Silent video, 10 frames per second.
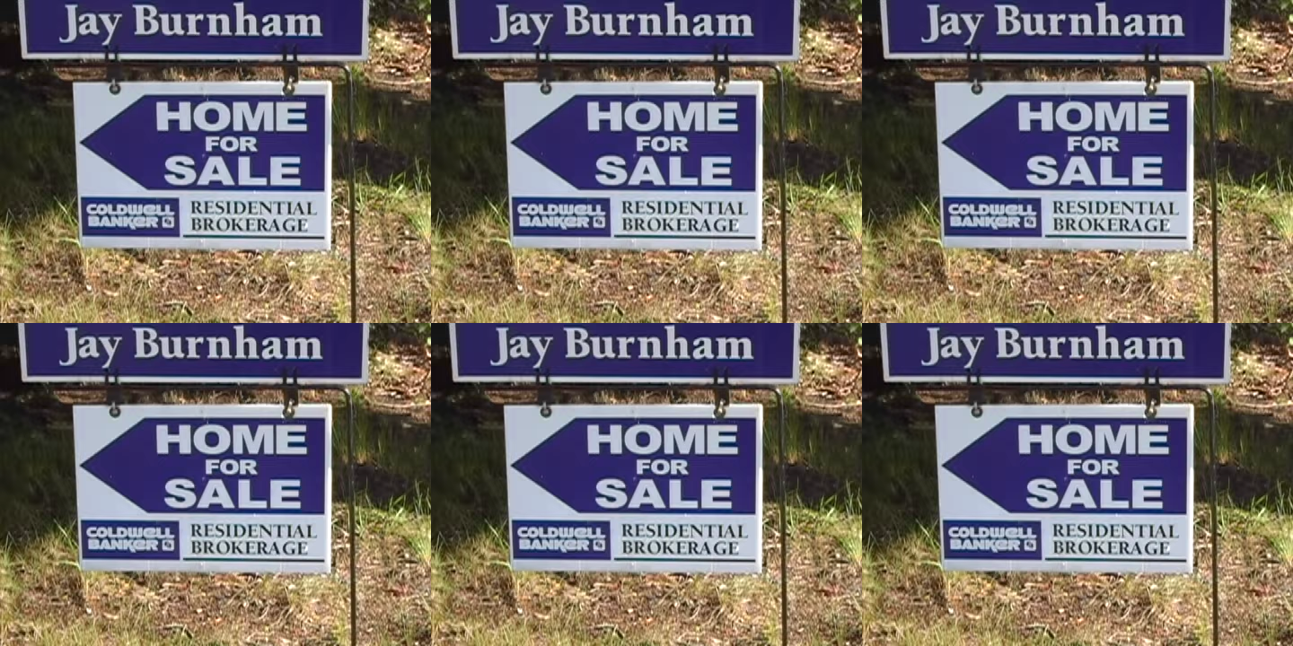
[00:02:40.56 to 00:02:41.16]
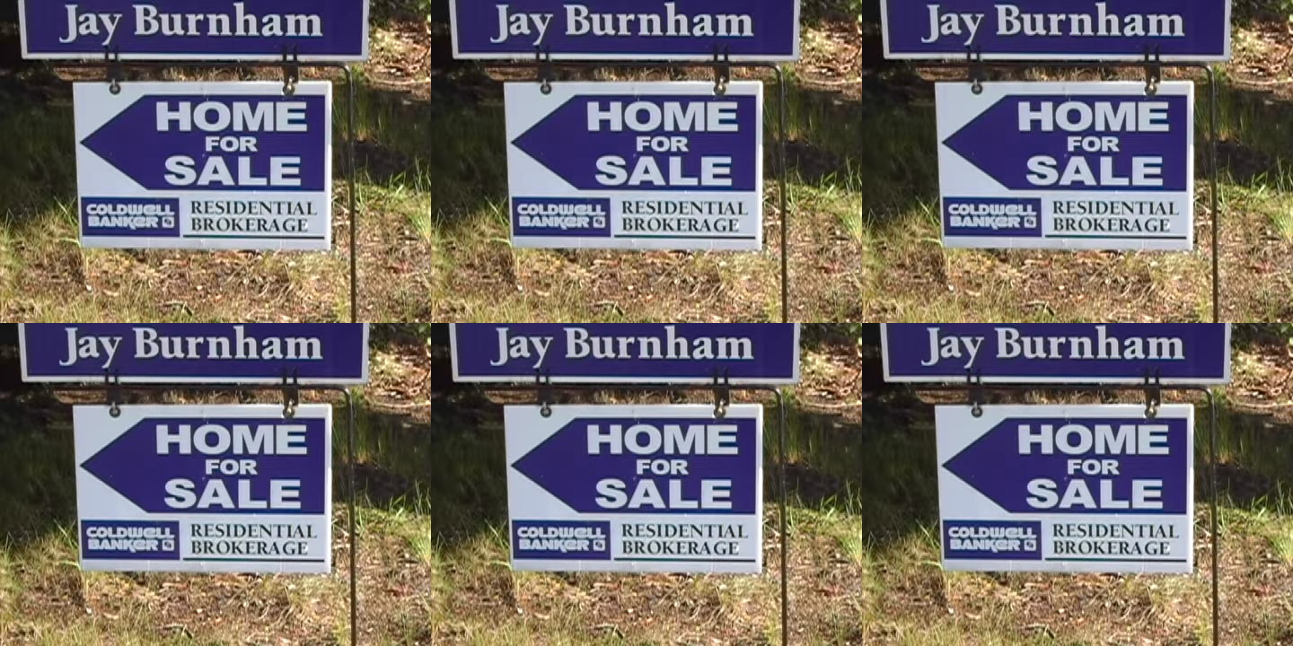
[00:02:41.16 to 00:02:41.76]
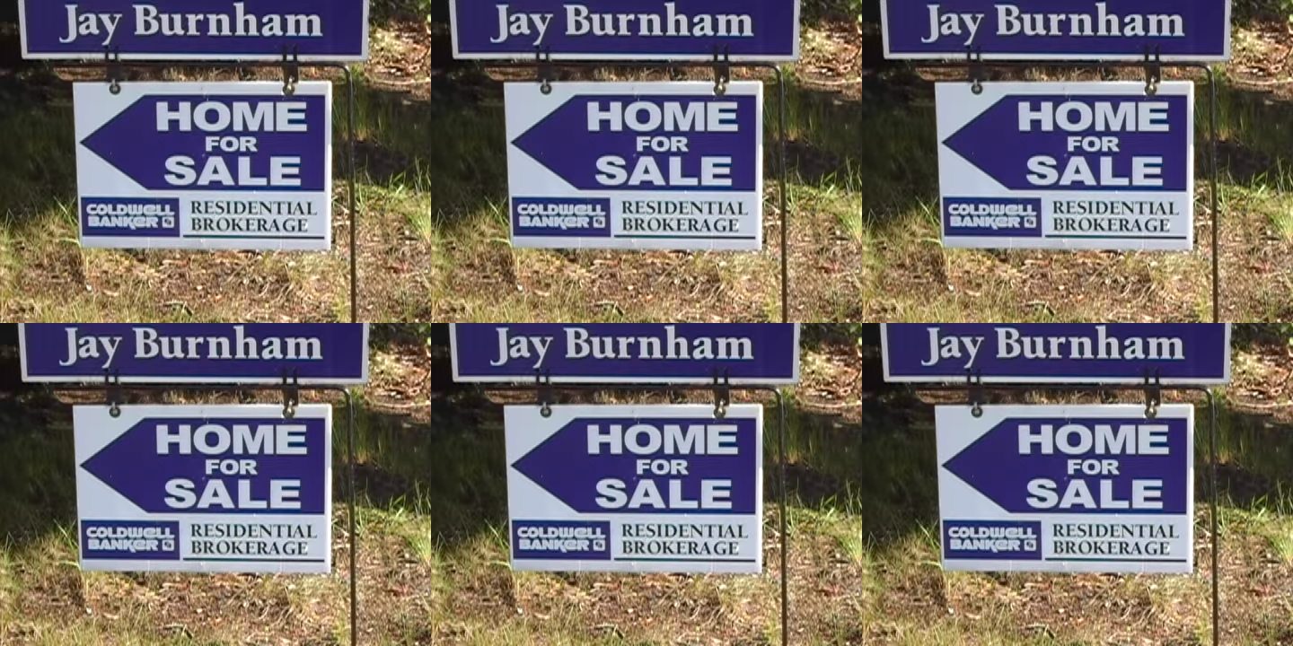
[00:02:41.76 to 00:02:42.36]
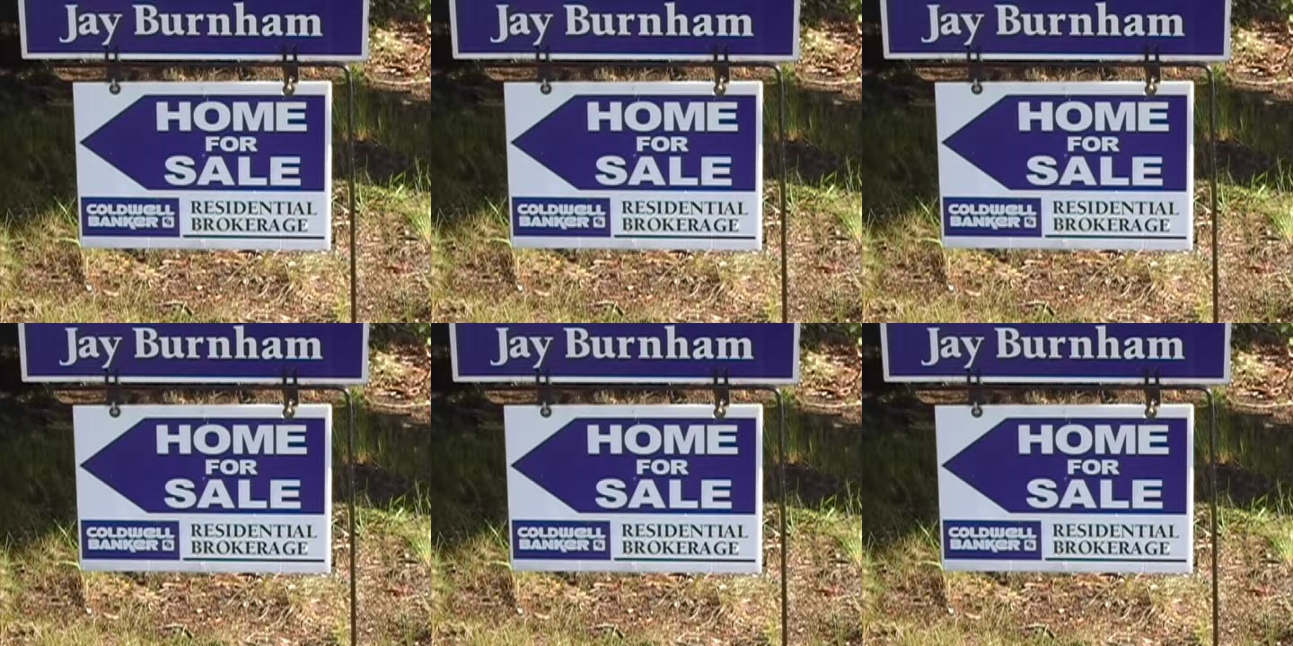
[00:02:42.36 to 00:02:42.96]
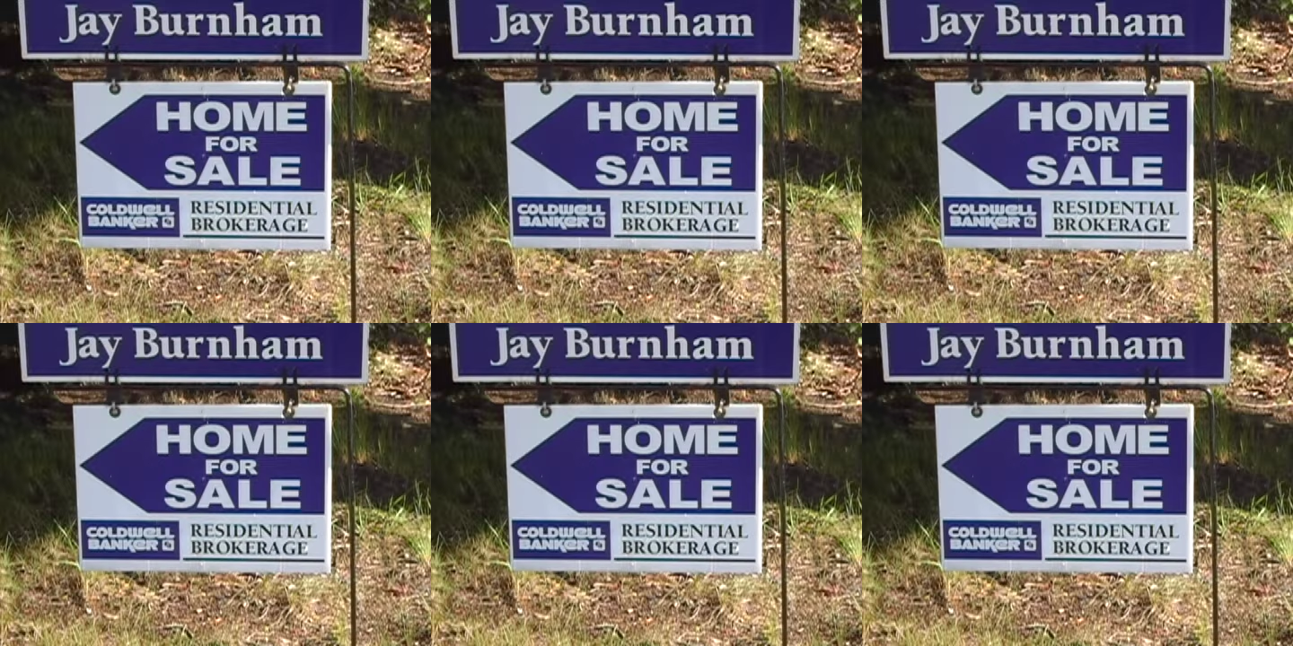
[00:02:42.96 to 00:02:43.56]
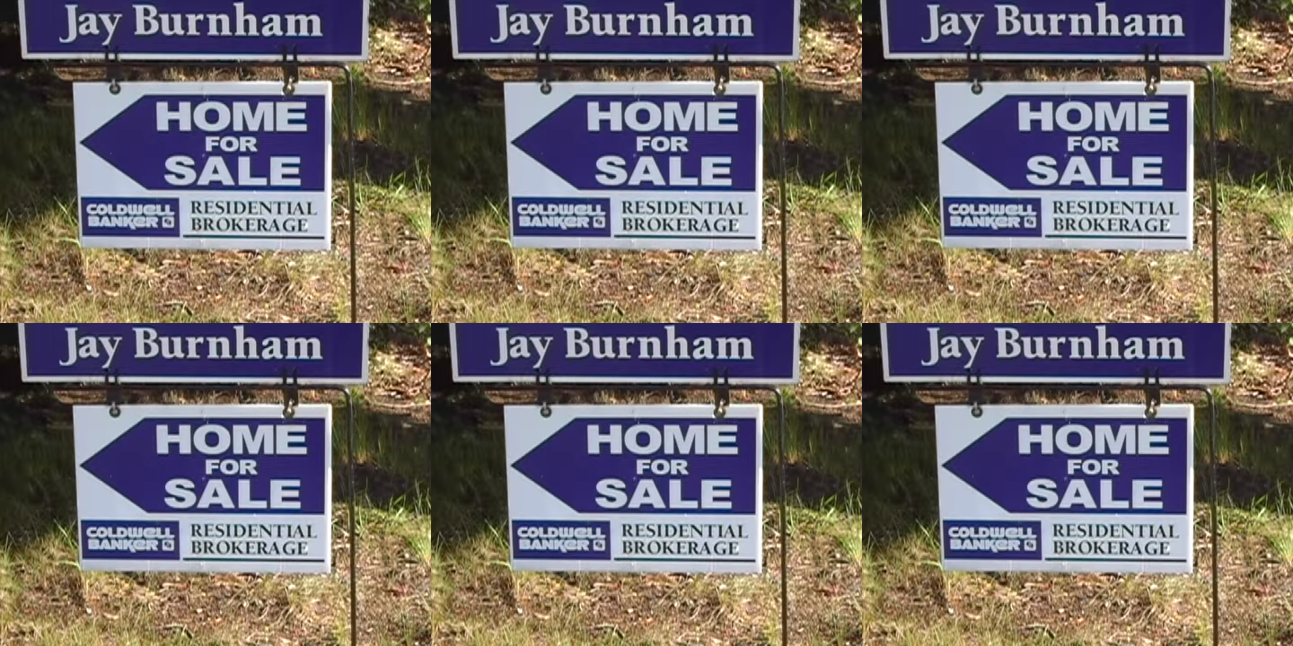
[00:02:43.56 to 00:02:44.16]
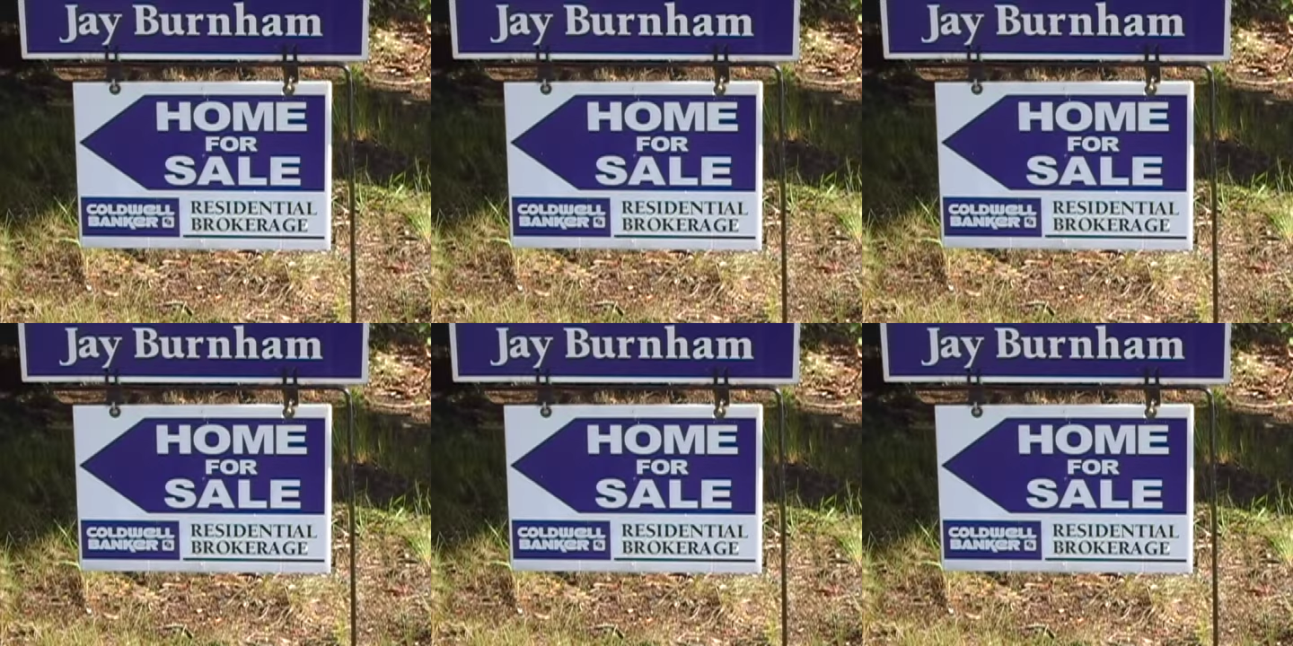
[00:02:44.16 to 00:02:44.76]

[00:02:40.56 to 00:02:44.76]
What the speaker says: No face is visible, so there are no lips to read.